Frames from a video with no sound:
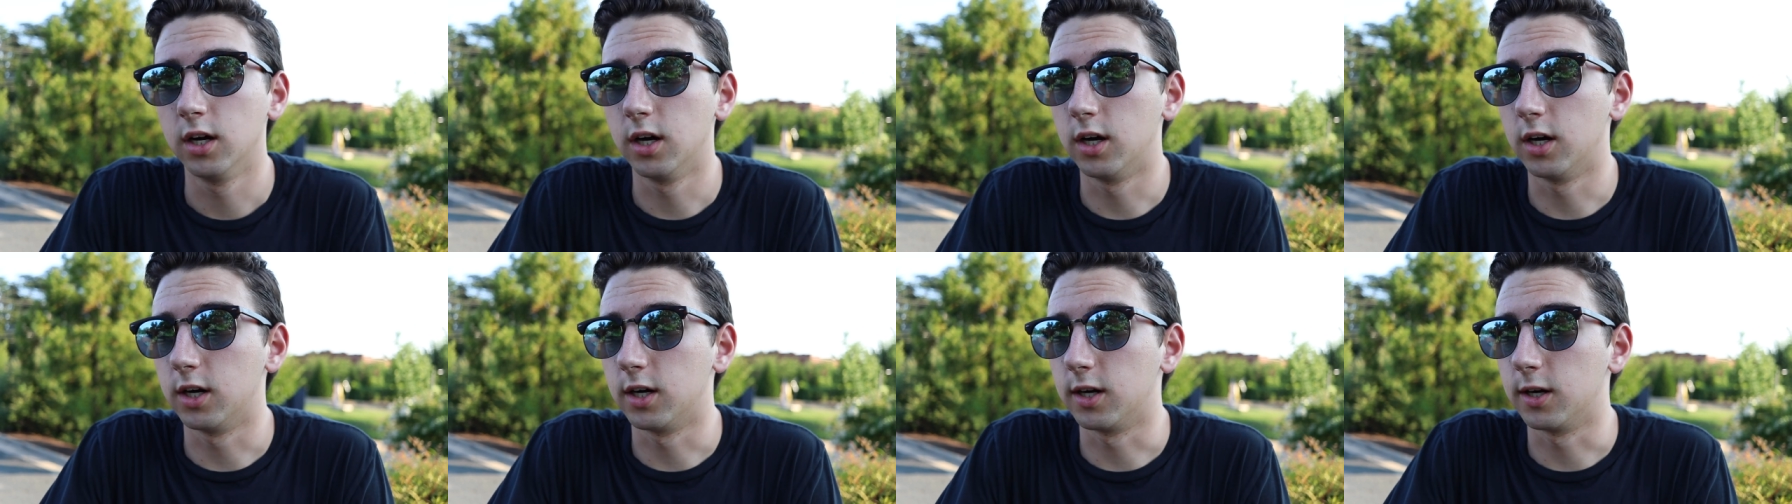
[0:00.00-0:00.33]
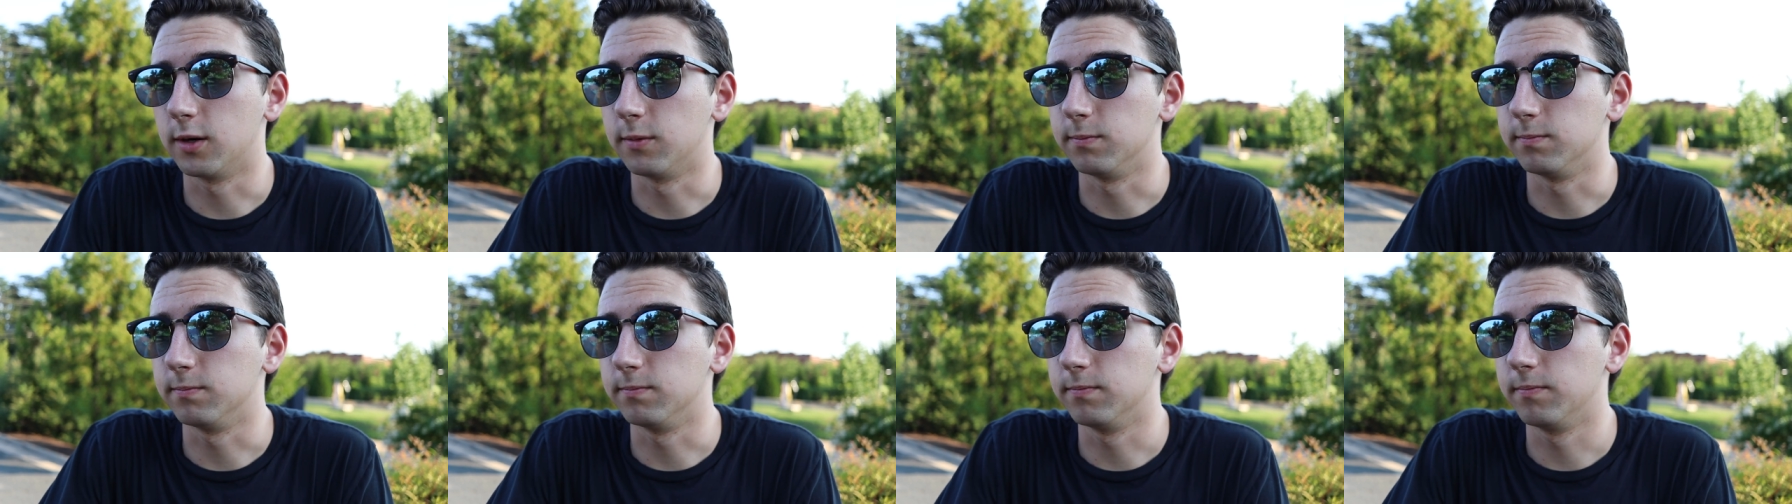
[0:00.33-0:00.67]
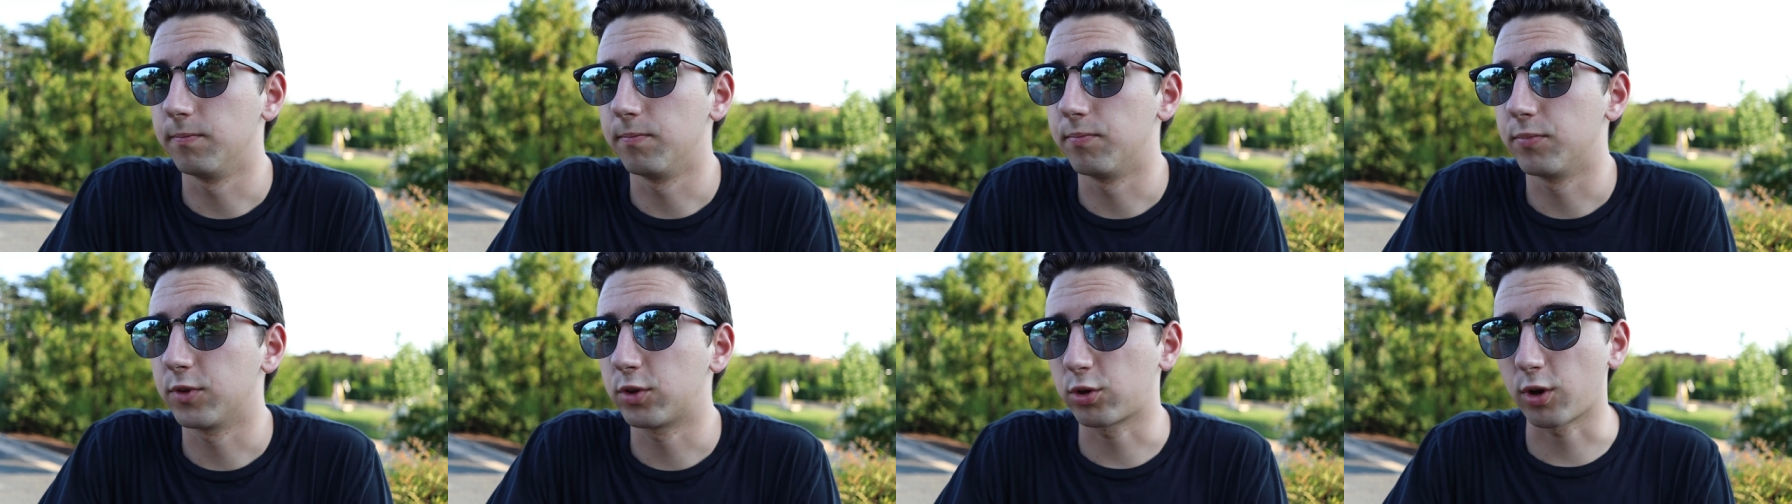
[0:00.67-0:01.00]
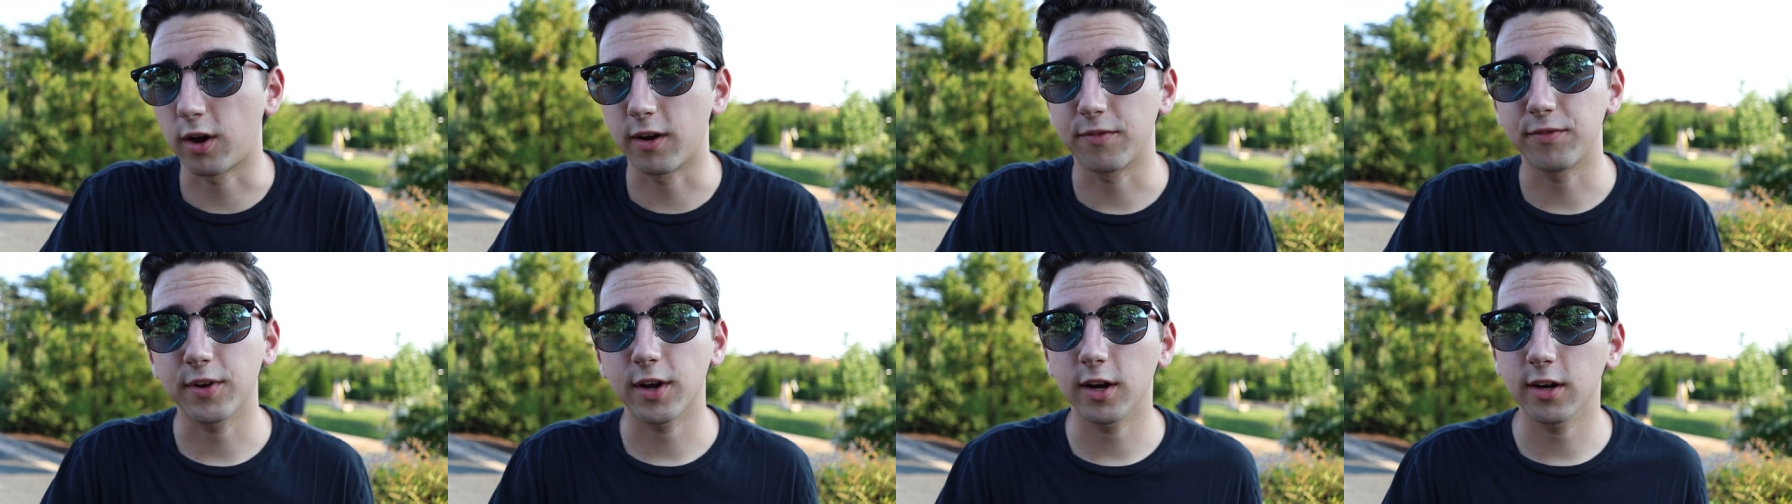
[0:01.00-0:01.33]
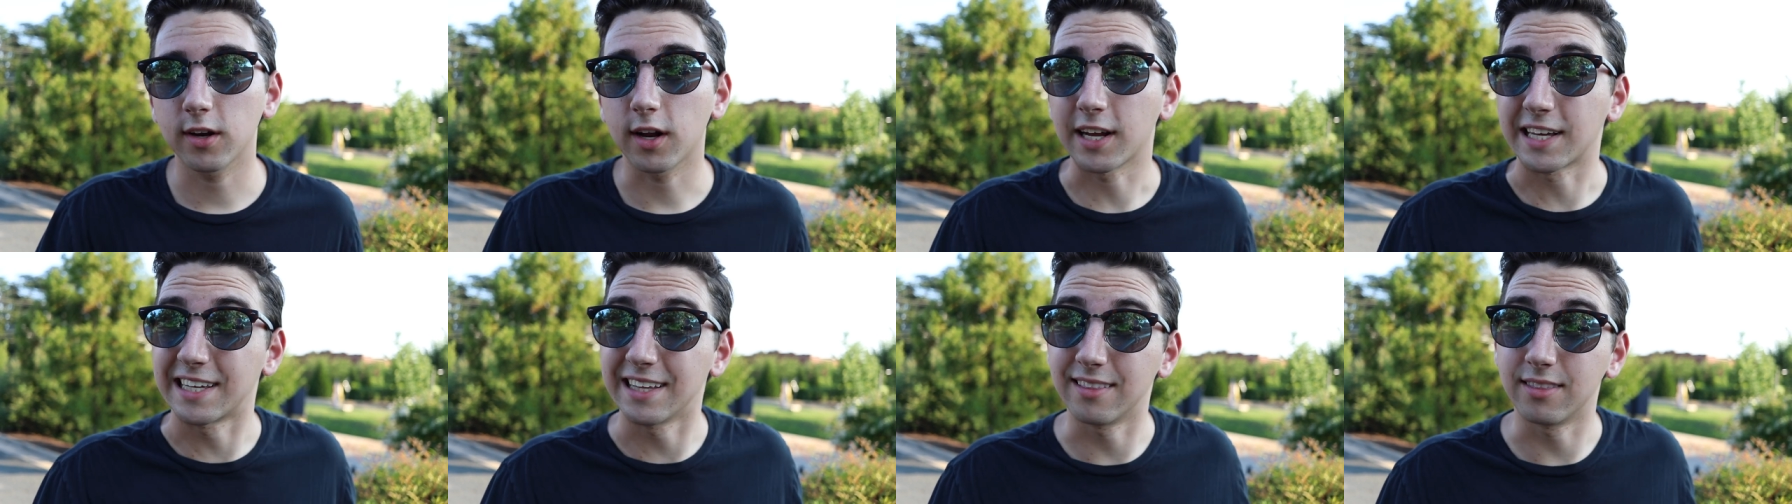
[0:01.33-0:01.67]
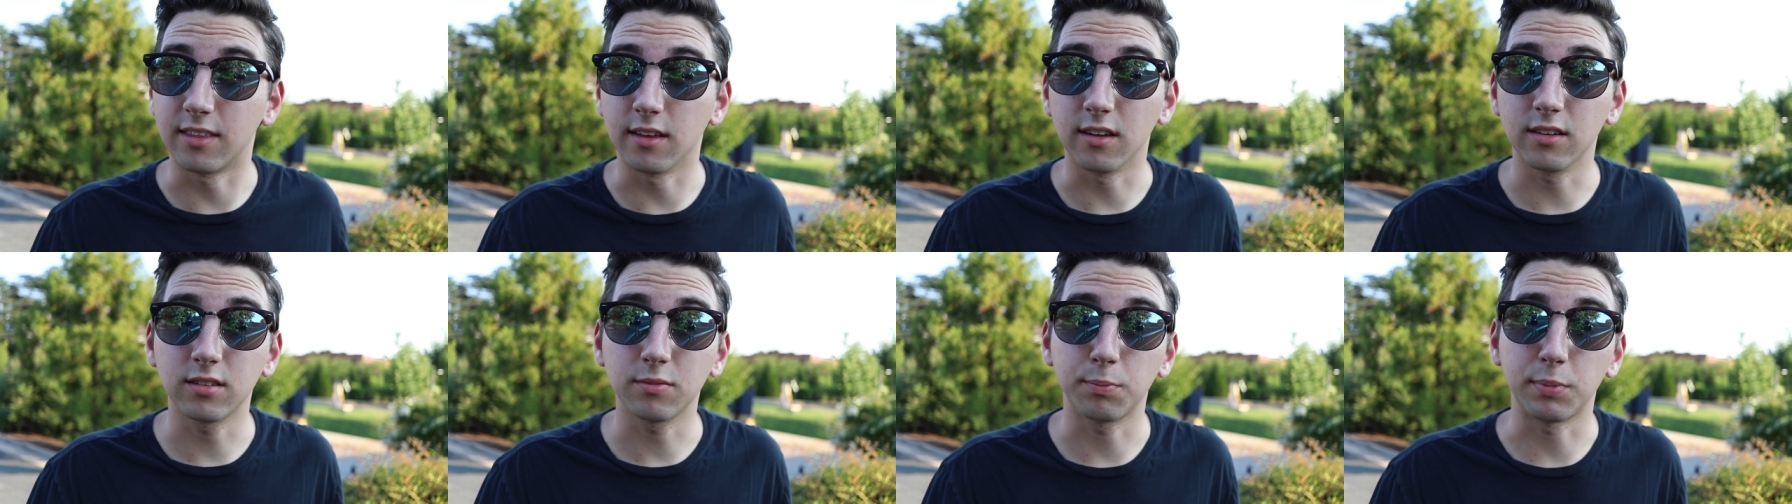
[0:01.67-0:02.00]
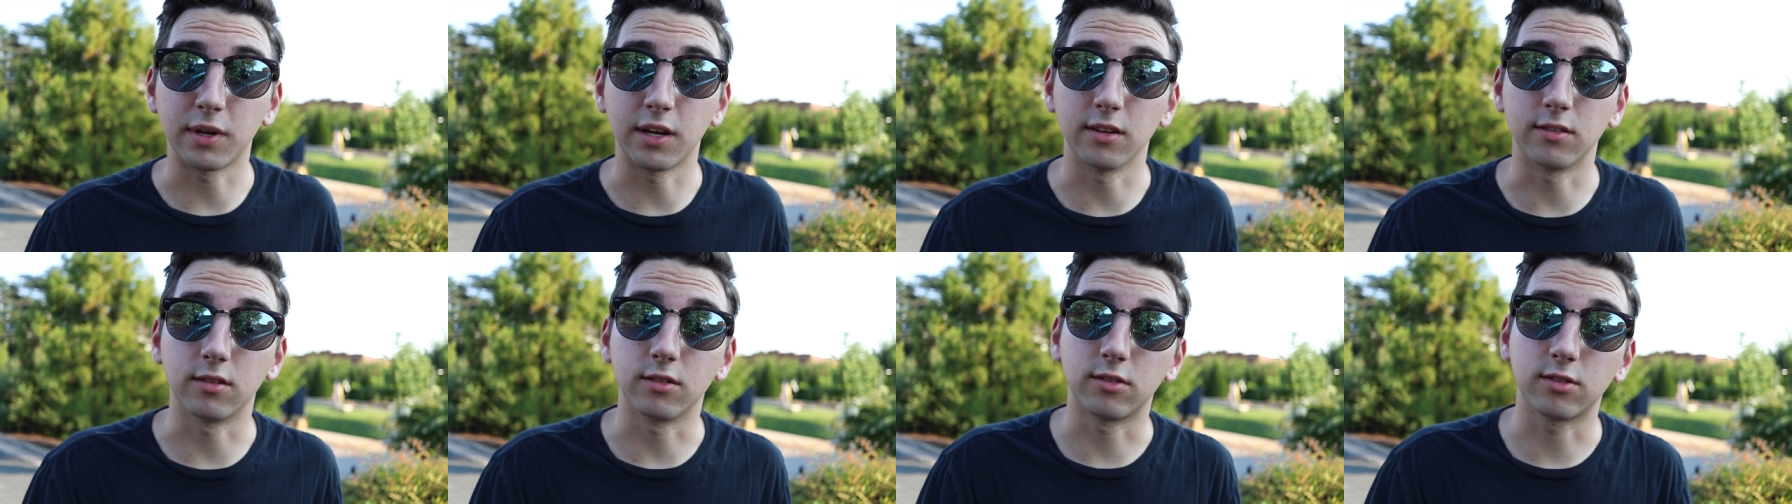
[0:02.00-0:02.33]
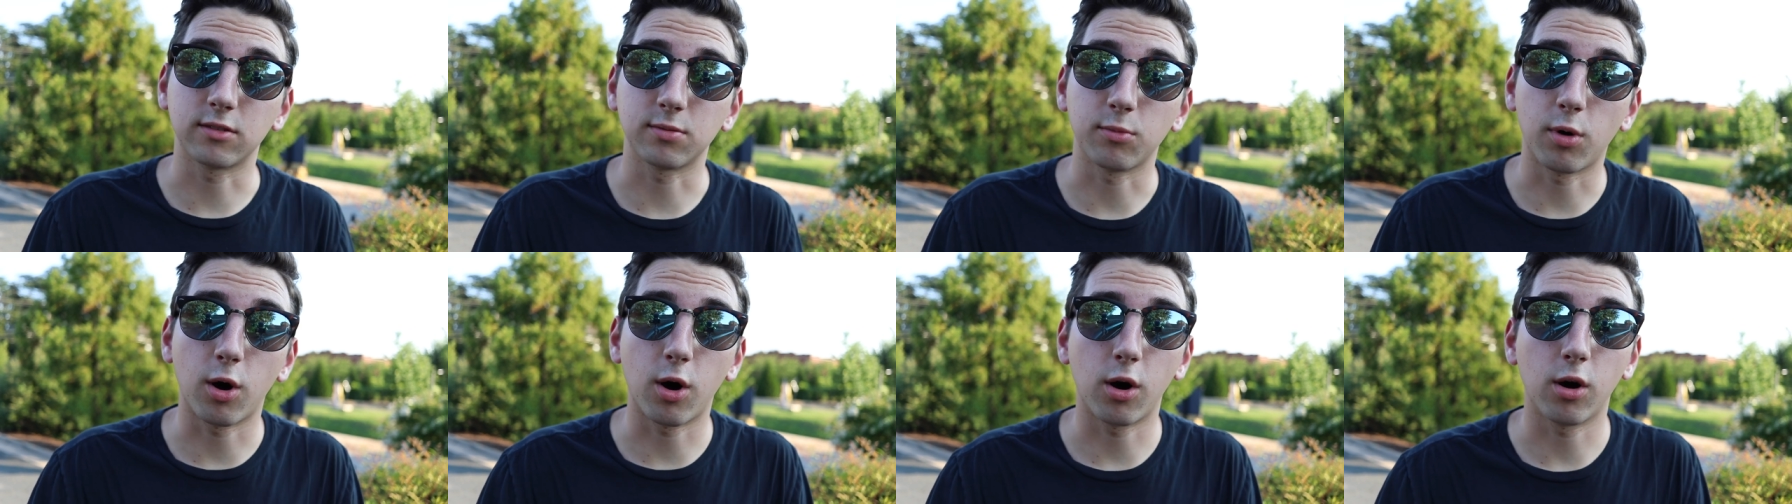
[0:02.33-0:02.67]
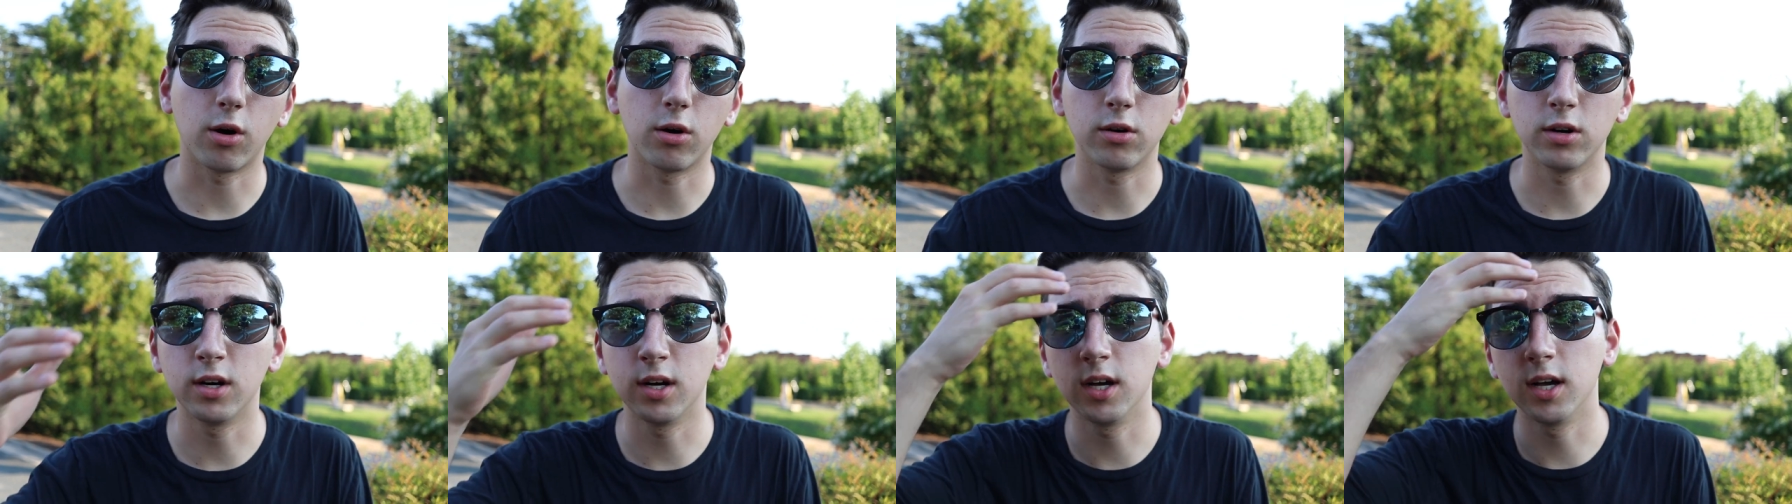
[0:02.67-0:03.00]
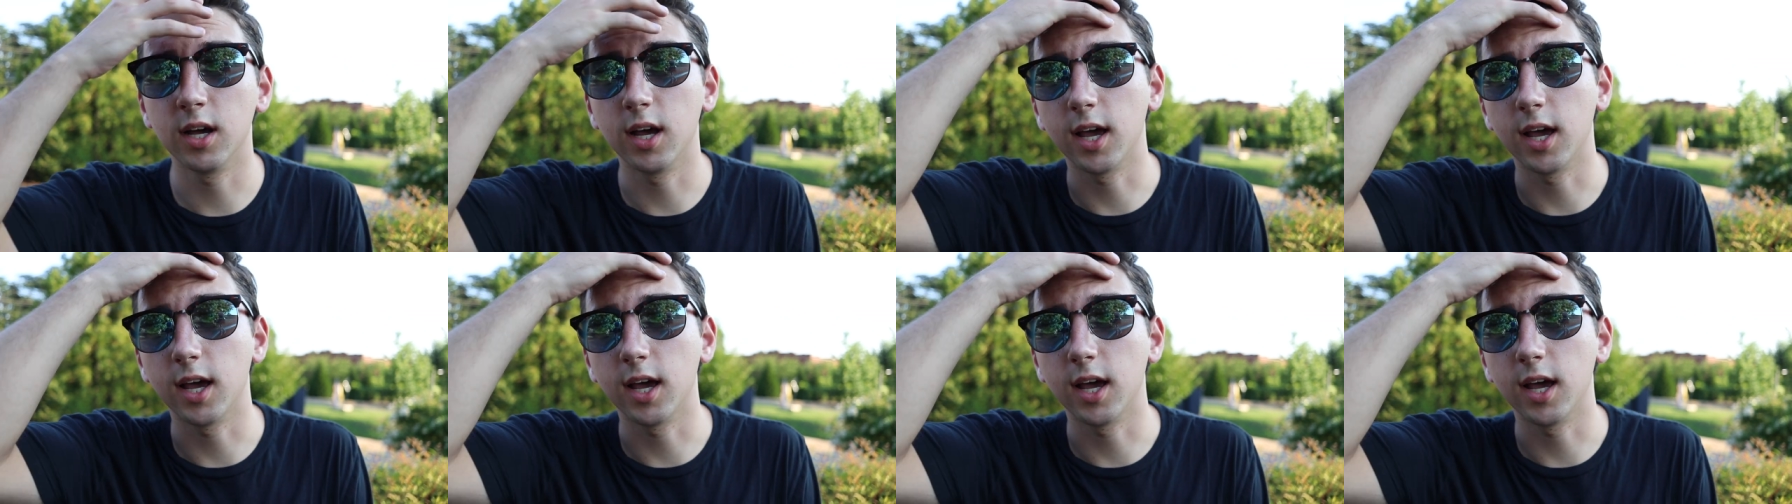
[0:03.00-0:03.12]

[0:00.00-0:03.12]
Um, so I figured I'd get this because it's small